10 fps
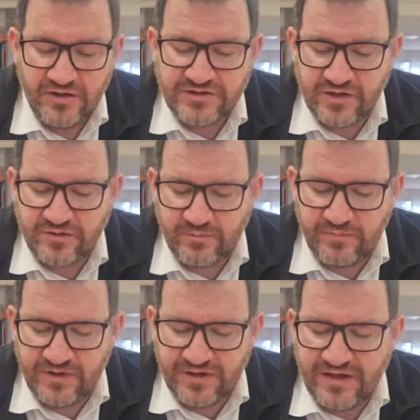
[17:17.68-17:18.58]
So
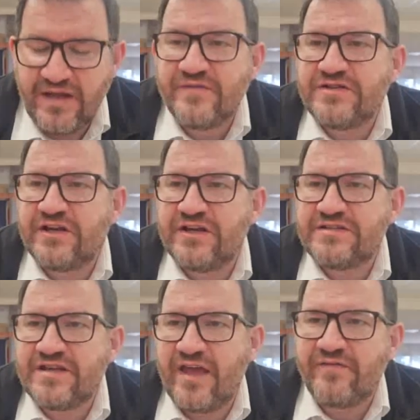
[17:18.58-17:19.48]
the leaves are going to
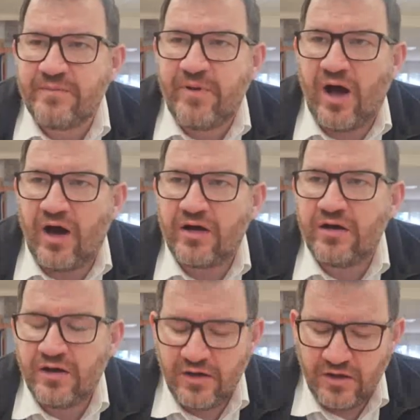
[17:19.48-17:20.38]
save the
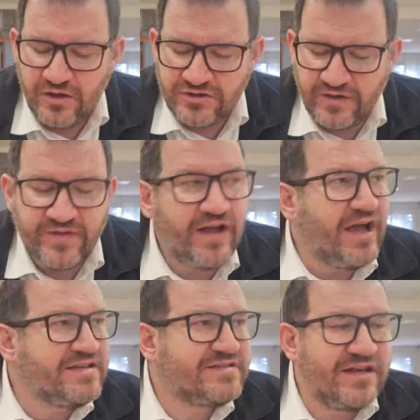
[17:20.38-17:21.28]
bark. So if the
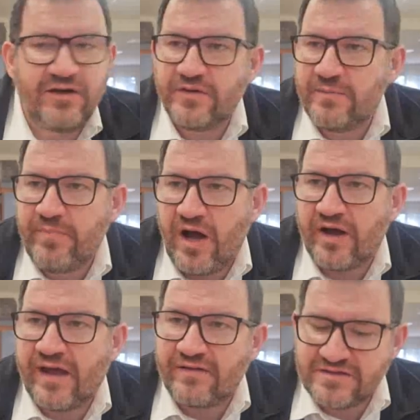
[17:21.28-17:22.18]
guy is sitting on the
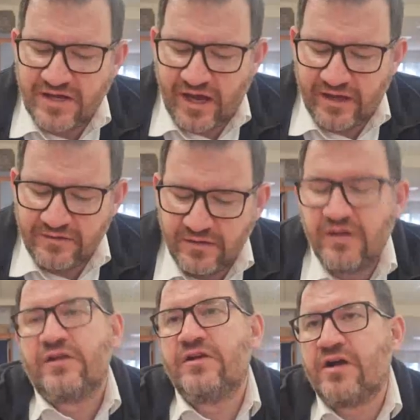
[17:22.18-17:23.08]
bark outside,
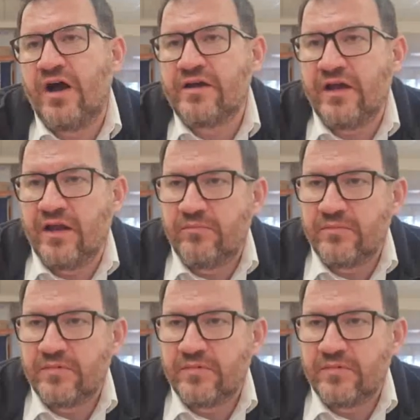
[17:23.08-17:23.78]
you can't kill him.